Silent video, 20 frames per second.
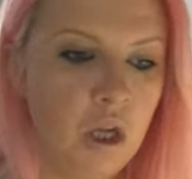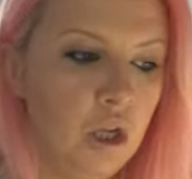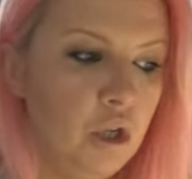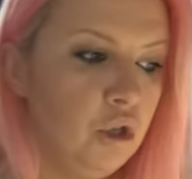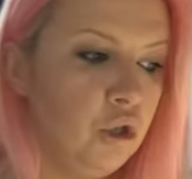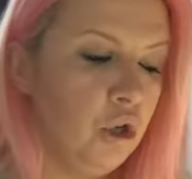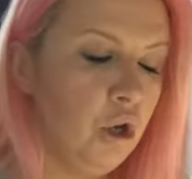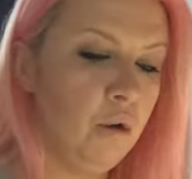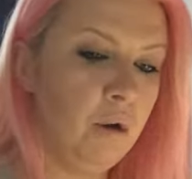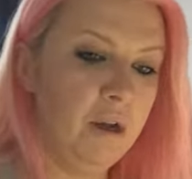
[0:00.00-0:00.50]

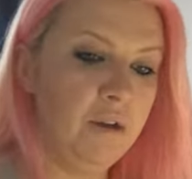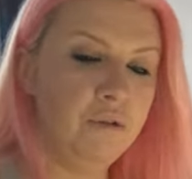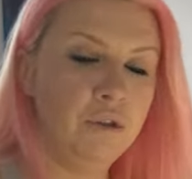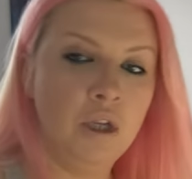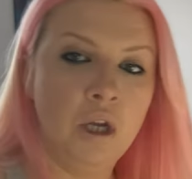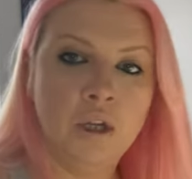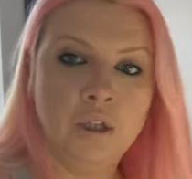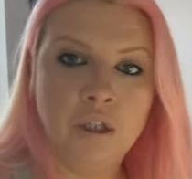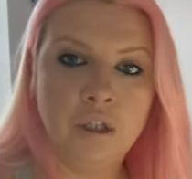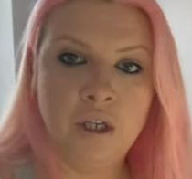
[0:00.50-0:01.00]
So I've
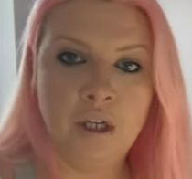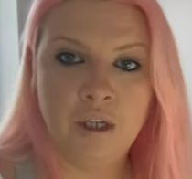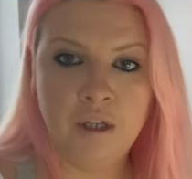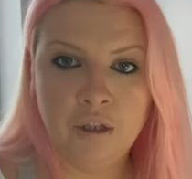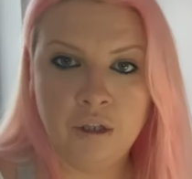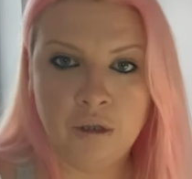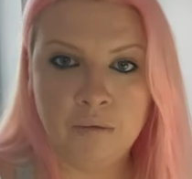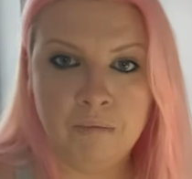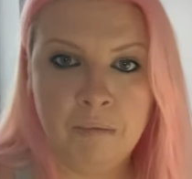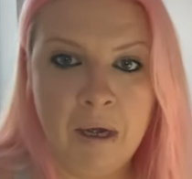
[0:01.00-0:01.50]
sorted
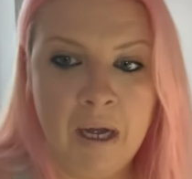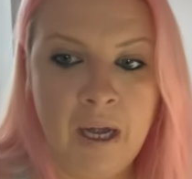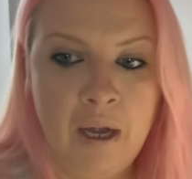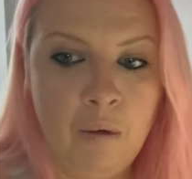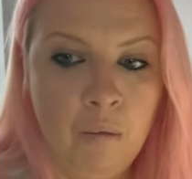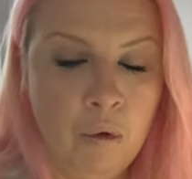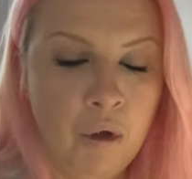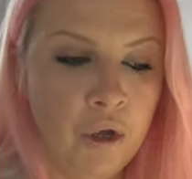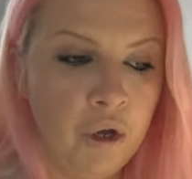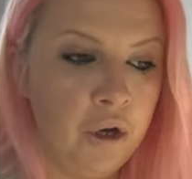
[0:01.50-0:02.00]
out my
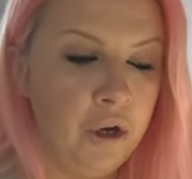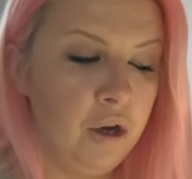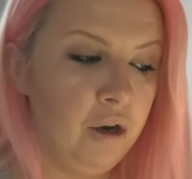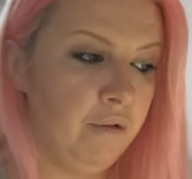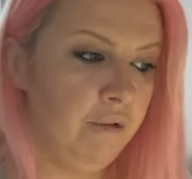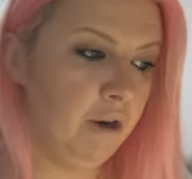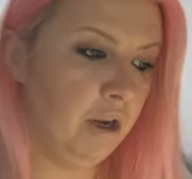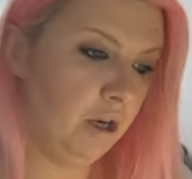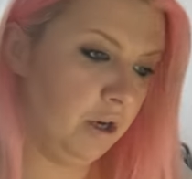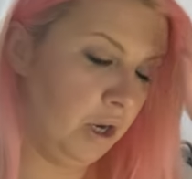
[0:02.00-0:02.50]
work
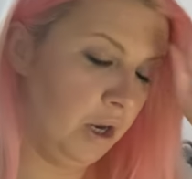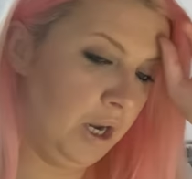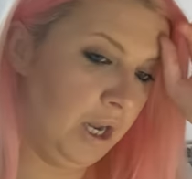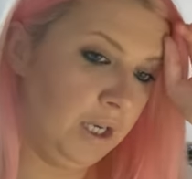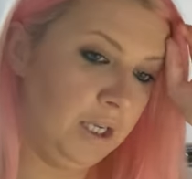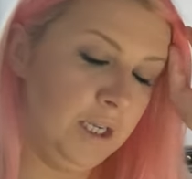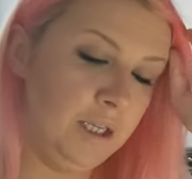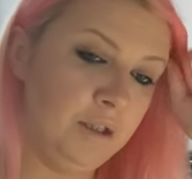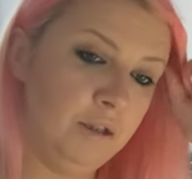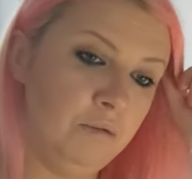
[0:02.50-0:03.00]
area. Now I
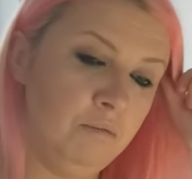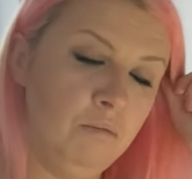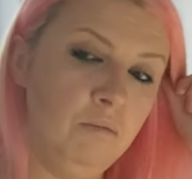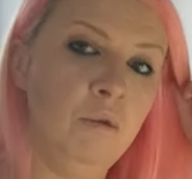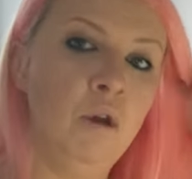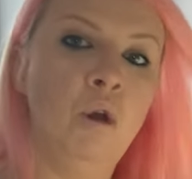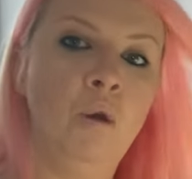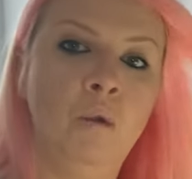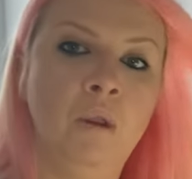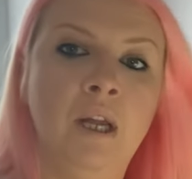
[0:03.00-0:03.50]
did
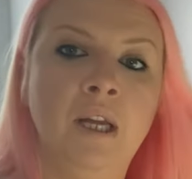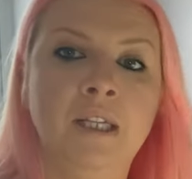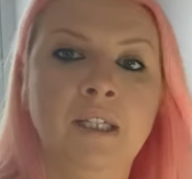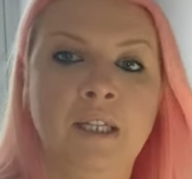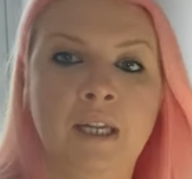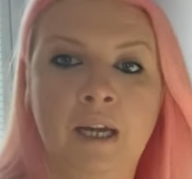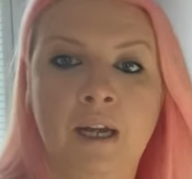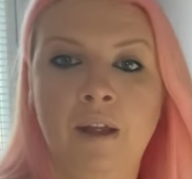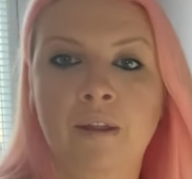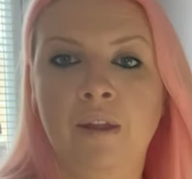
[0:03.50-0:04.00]
know last
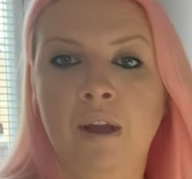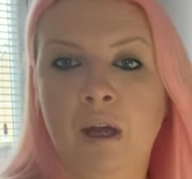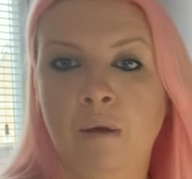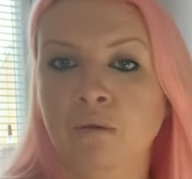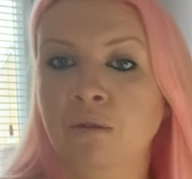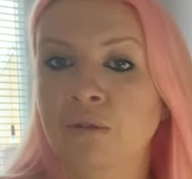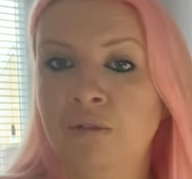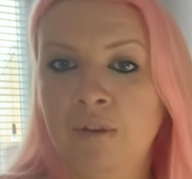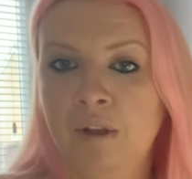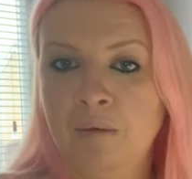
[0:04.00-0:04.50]
night that I
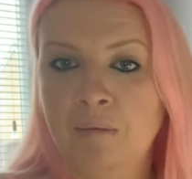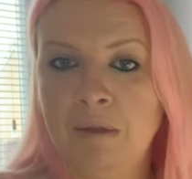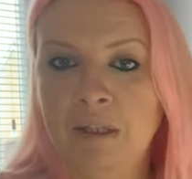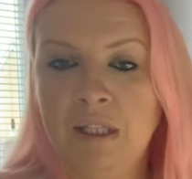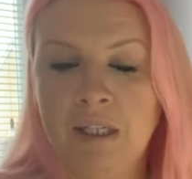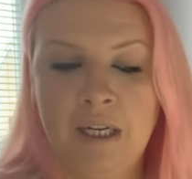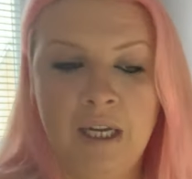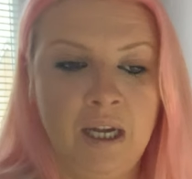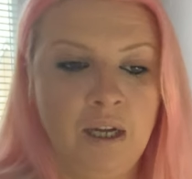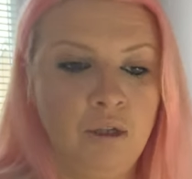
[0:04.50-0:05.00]
was filming
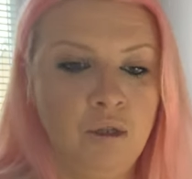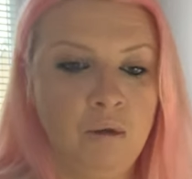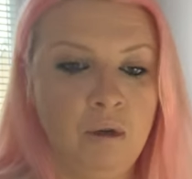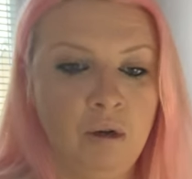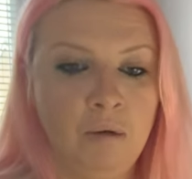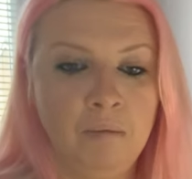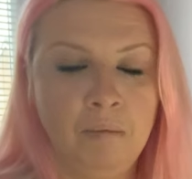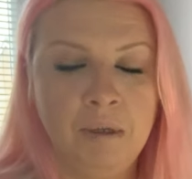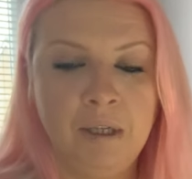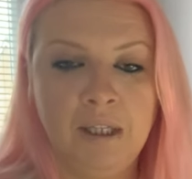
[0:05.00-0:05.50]
today, so I
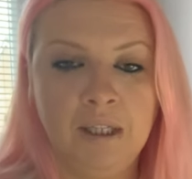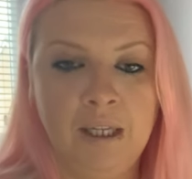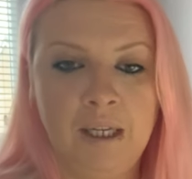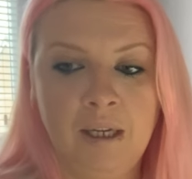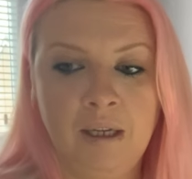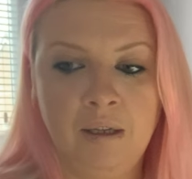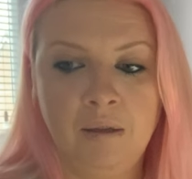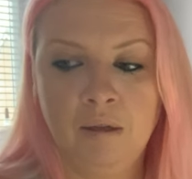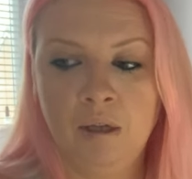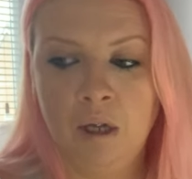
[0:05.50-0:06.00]

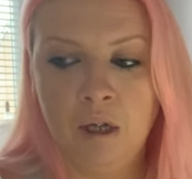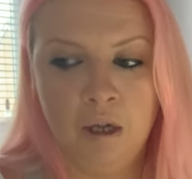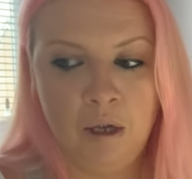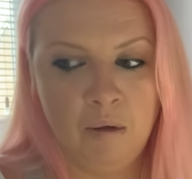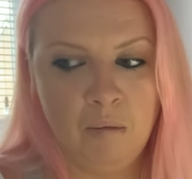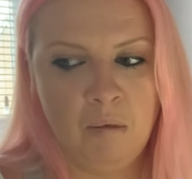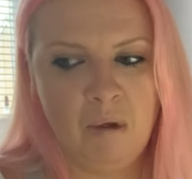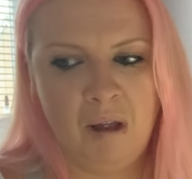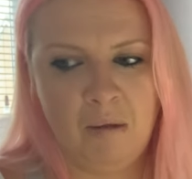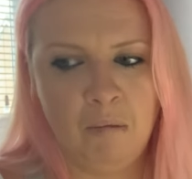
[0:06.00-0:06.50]
completely,
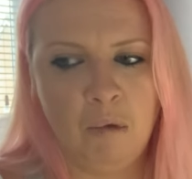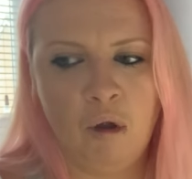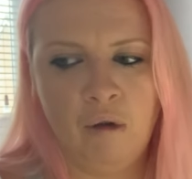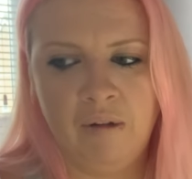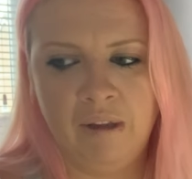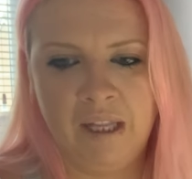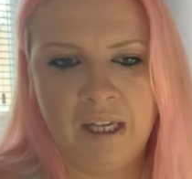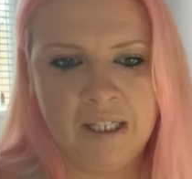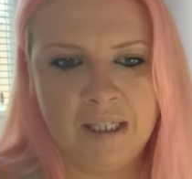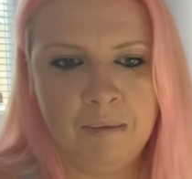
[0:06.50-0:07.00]
well, more
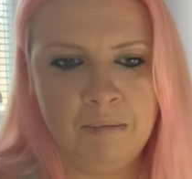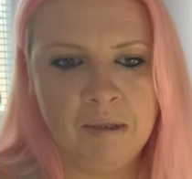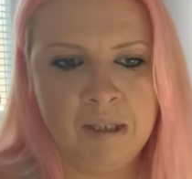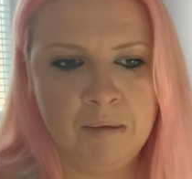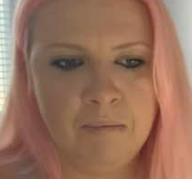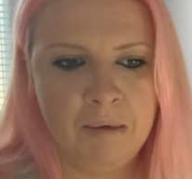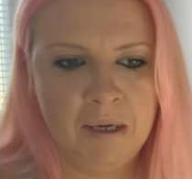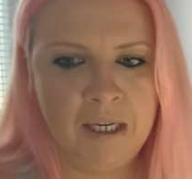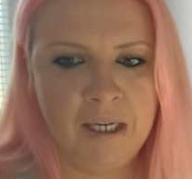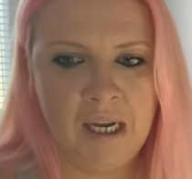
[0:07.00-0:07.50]
or less
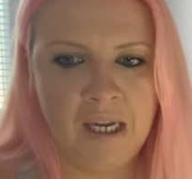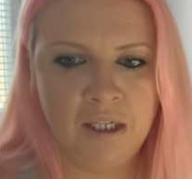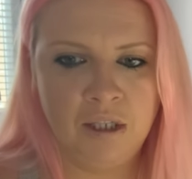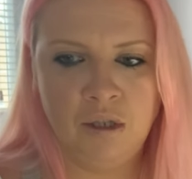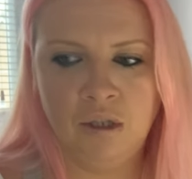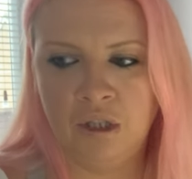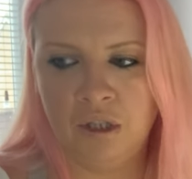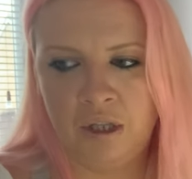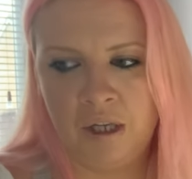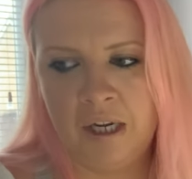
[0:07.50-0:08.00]
emptied my desk.
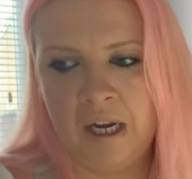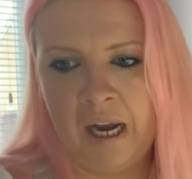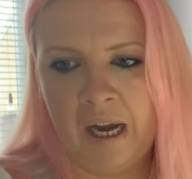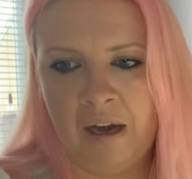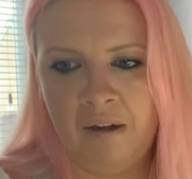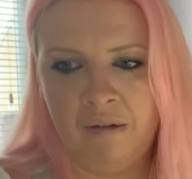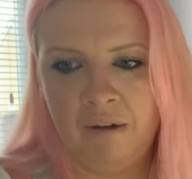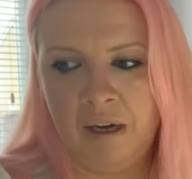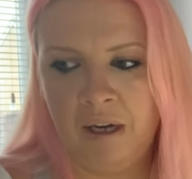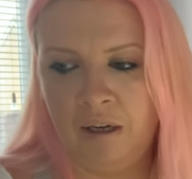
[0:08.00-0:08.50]
There's the
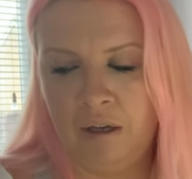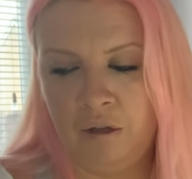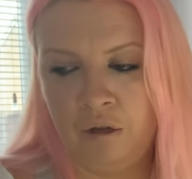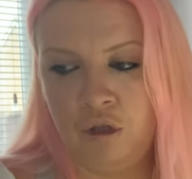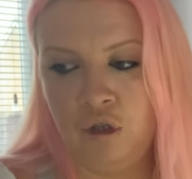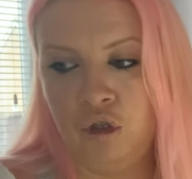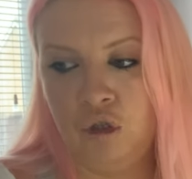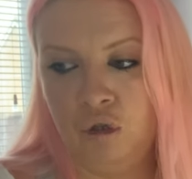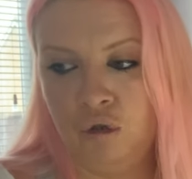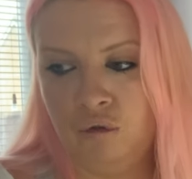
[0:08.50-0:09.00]
diary, uh,
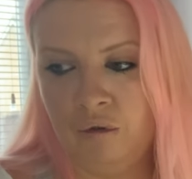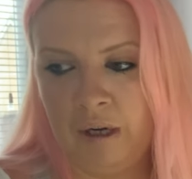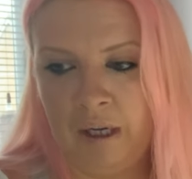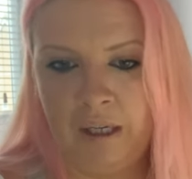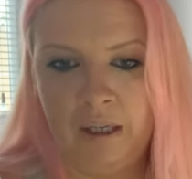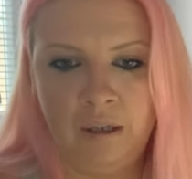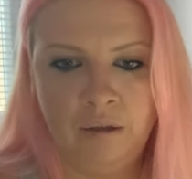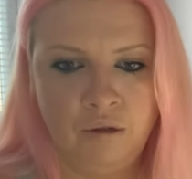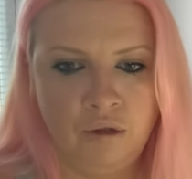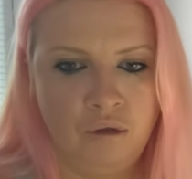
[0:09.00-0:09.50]
there's a
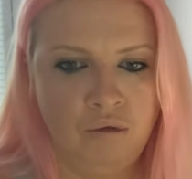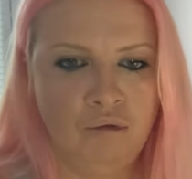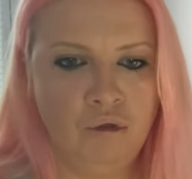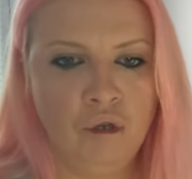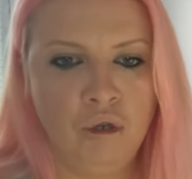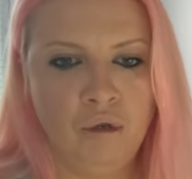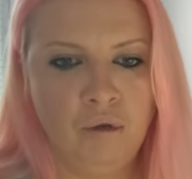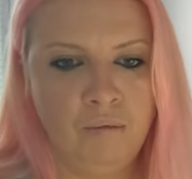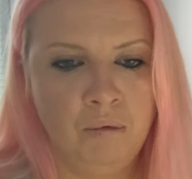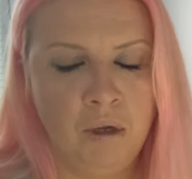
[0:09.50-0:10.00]
drink, there's
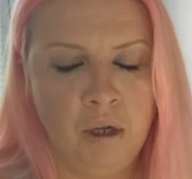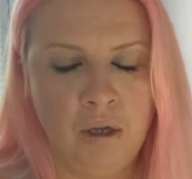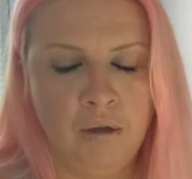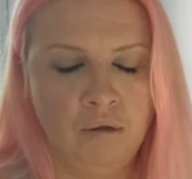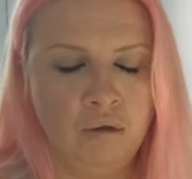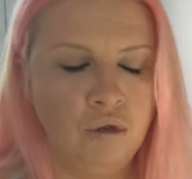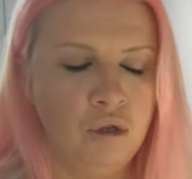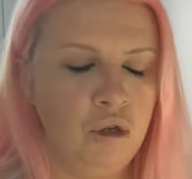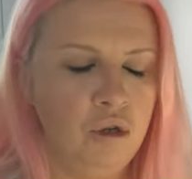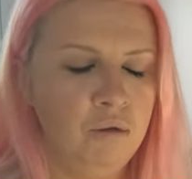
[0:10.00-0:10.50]
two uh,
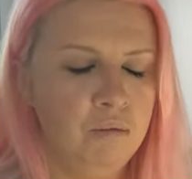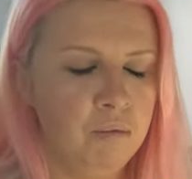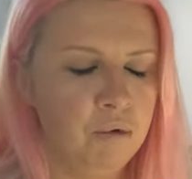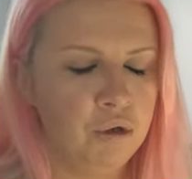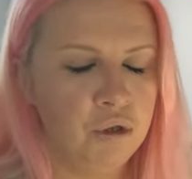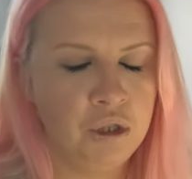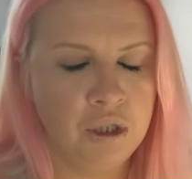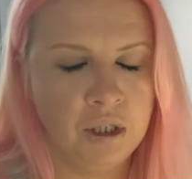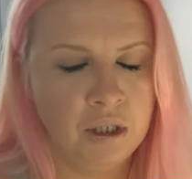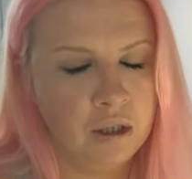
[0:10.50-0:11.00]

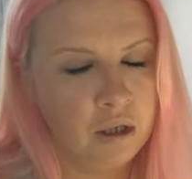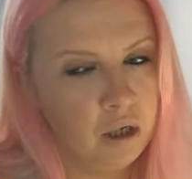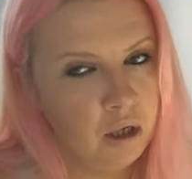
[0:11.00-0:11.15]
toothbrushes,